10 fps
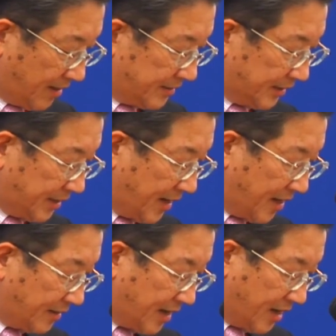The
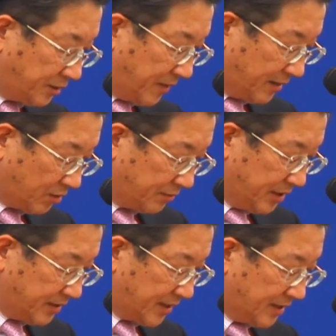second aspect of
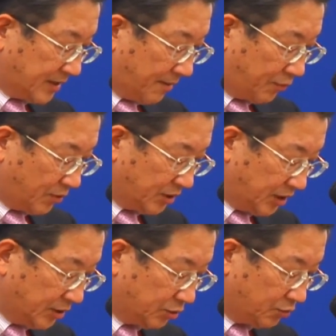Nissan's approach
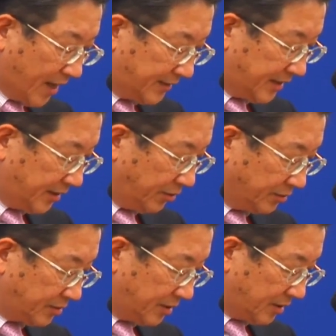is to
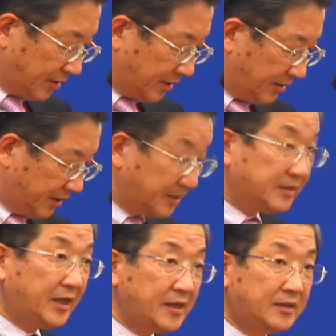execute
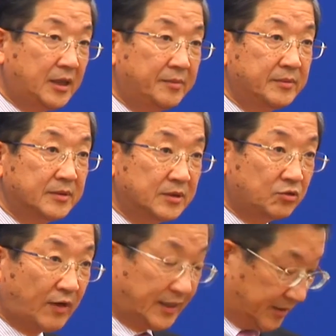distinctive
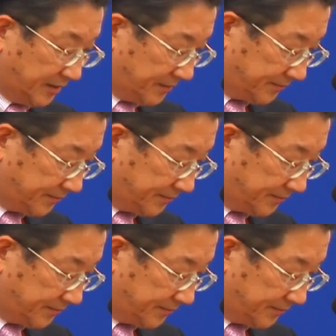strategy.